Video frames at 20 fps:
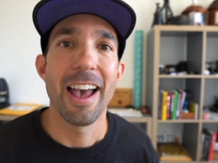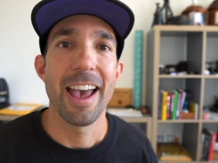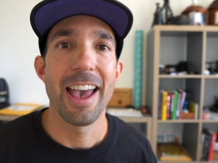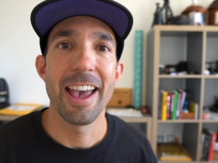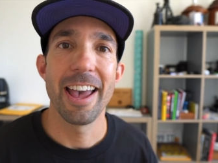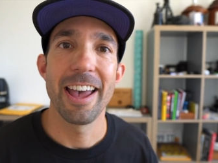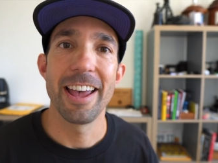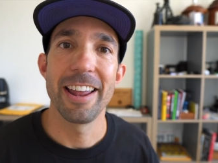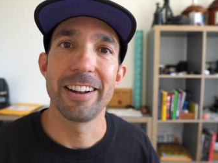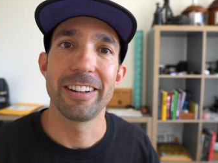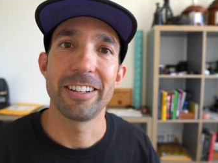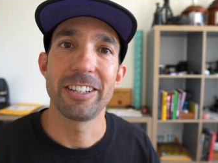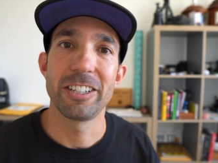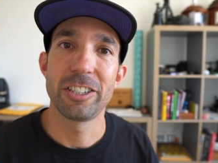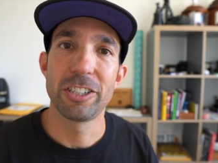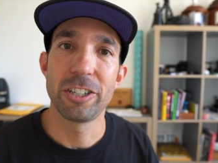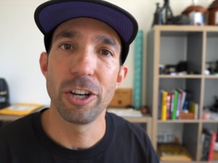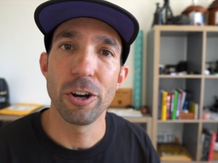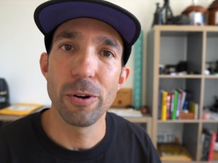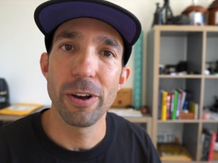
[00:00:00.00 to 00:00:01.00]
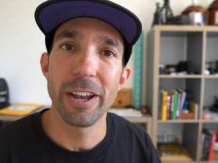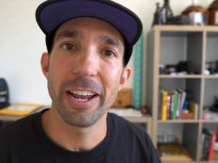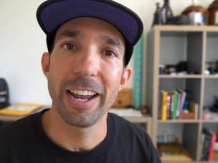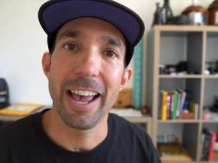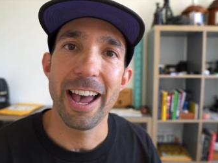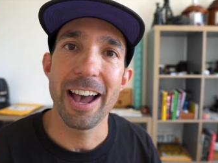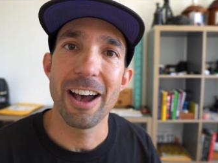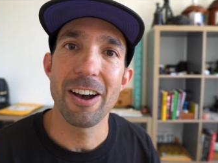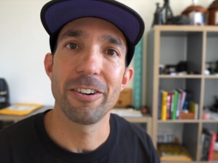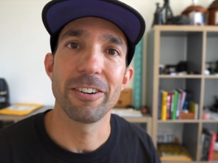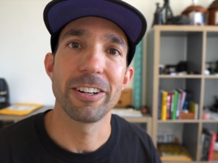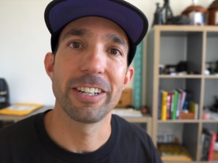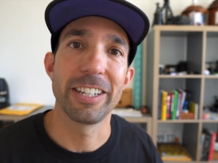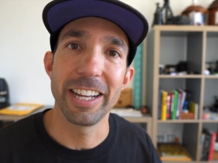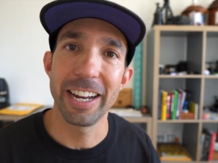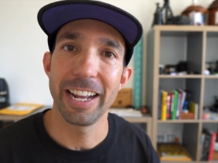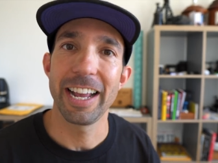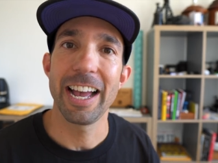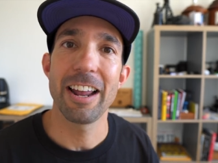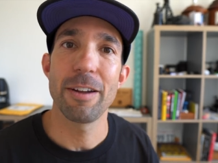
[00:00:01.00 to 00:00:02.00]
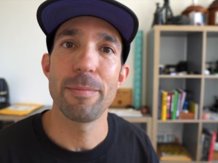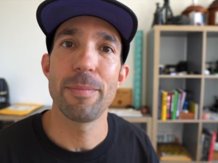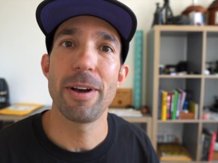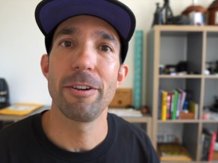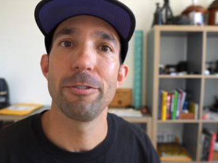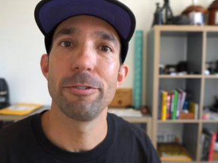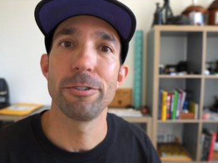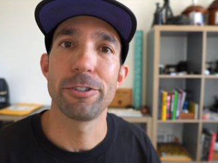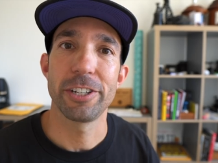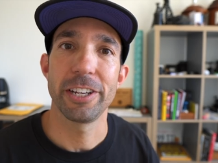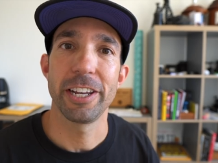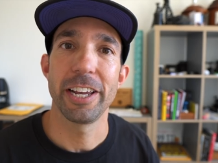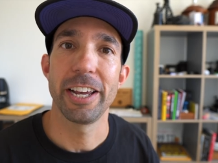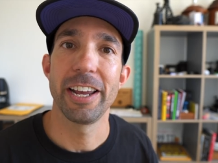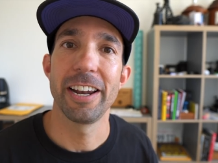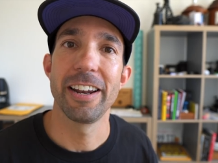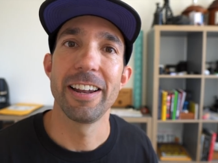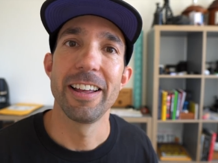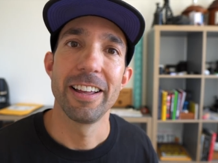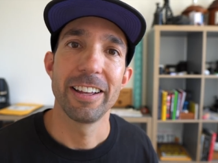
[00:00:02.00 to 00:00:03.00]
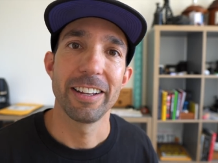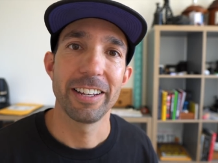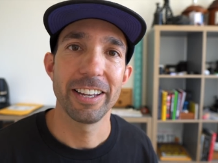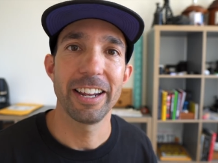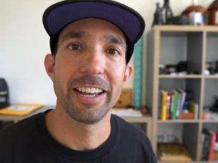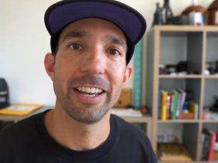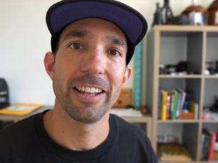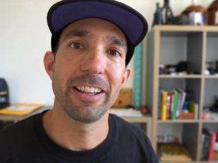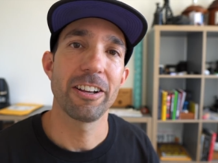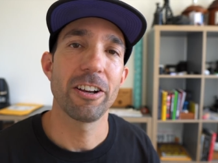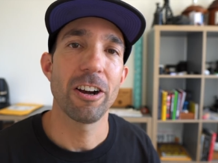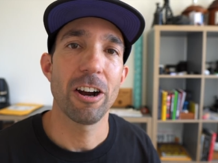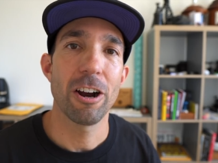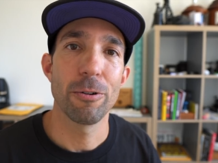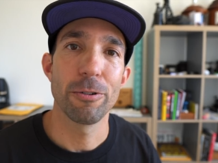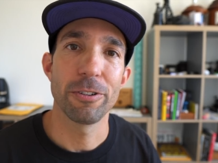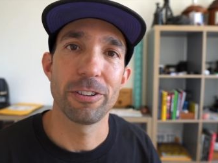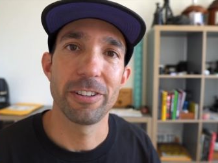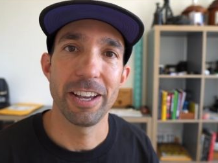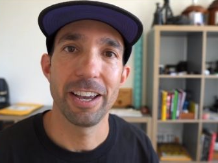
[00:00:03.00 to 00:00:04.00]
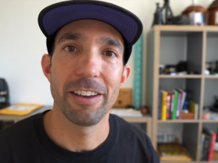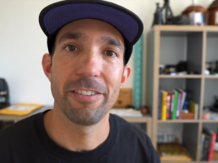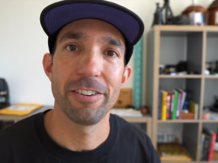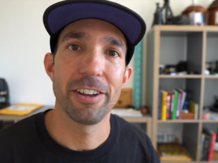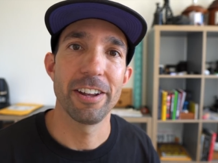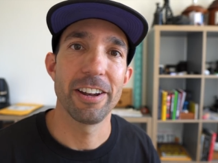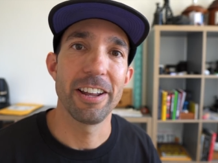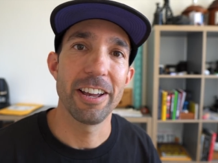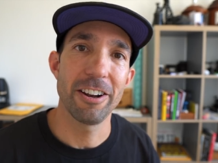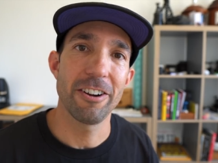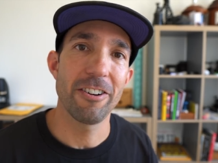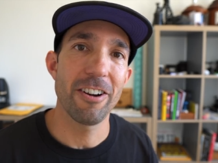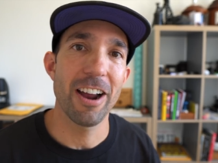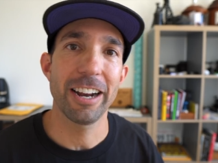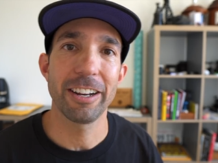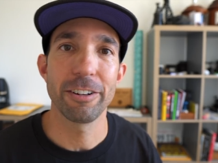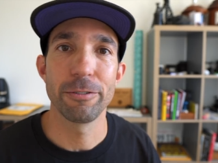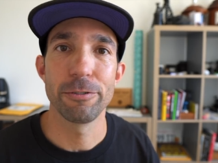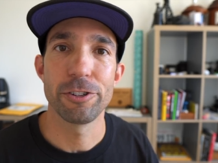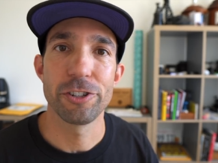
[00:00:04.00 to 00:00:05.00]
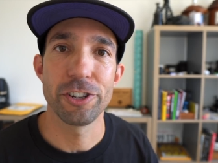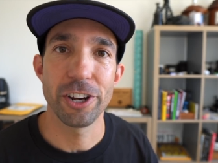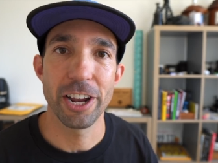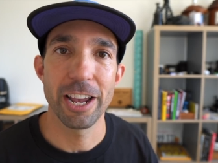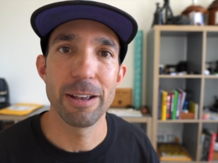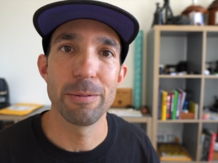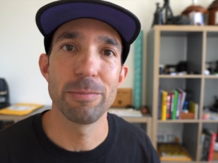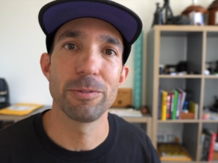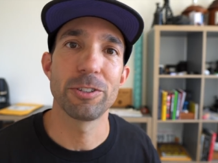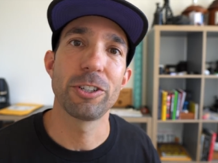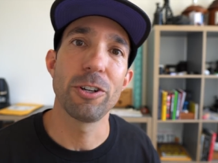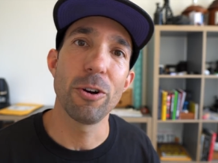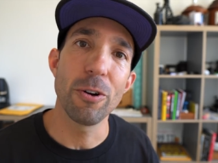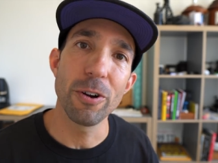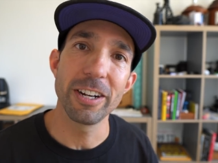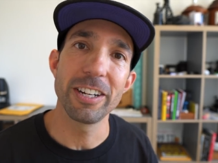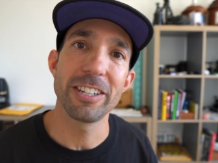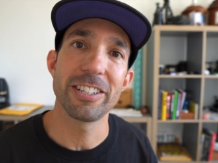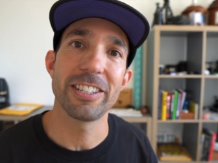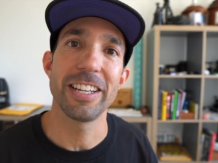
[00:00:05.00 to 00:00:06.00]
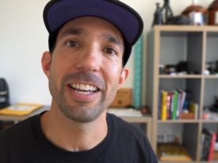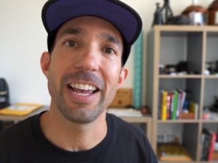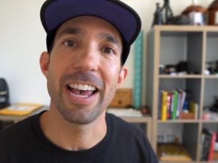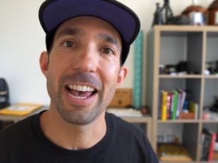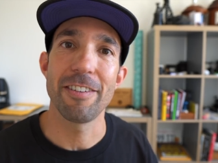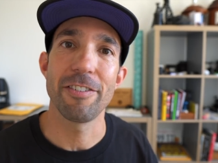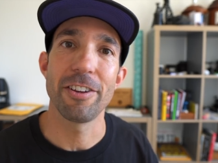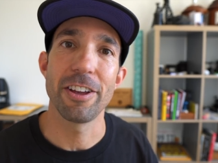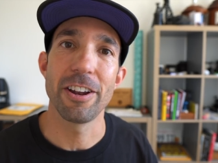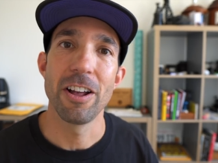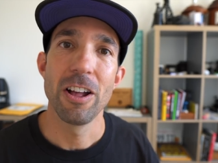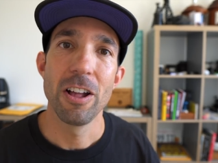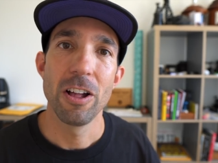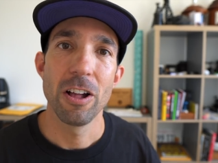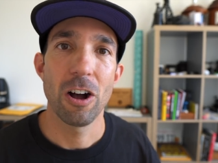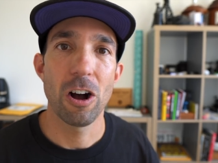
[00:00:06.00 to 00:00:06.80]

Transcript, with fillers: And going out, getting out of my routine, getting in the car with David, interacting with James, going to see Evan,